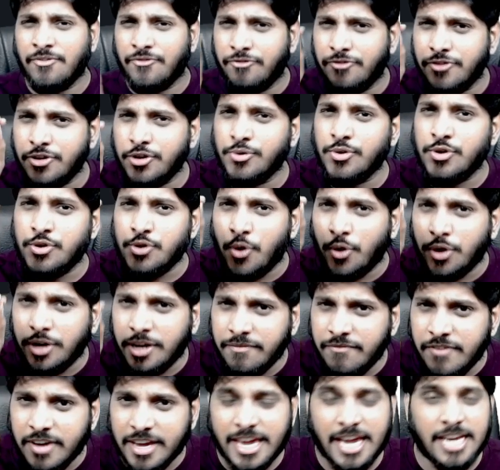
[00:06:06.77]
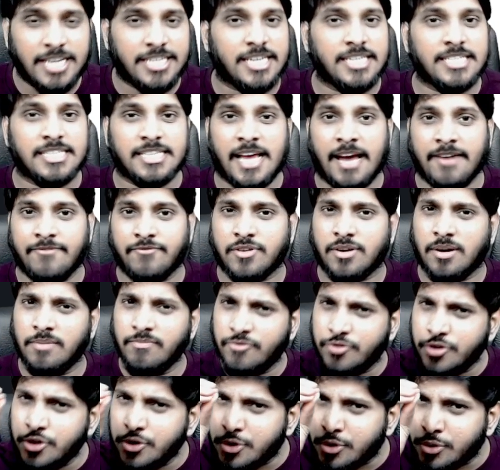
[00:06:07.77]
Few notifications have come,
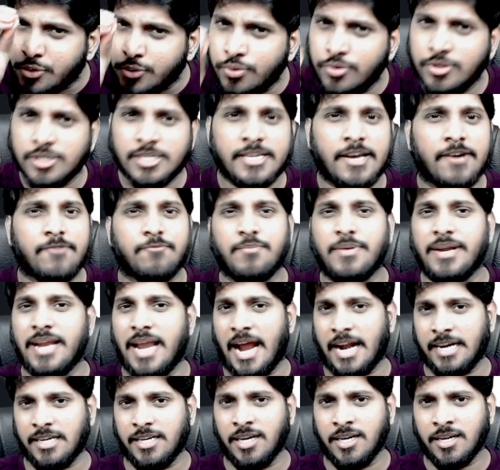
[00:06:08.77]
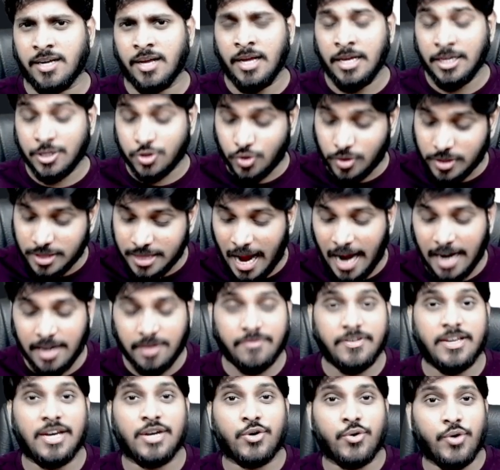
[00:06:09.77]
few rules have been added. So that
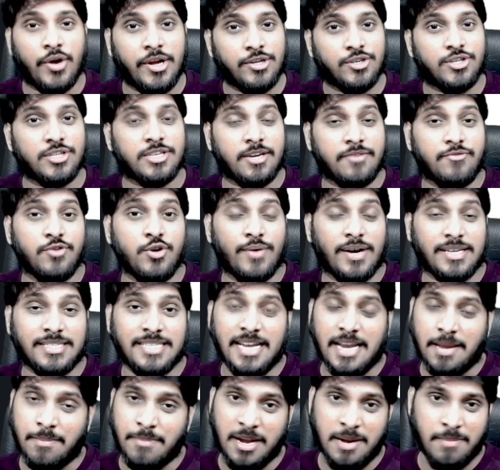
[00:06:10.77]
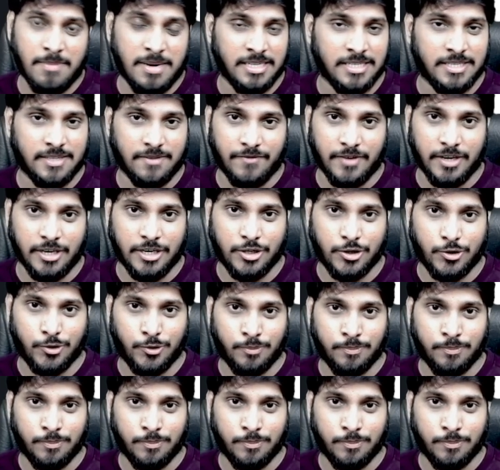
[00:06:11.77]
we are going to give you as an amendments video.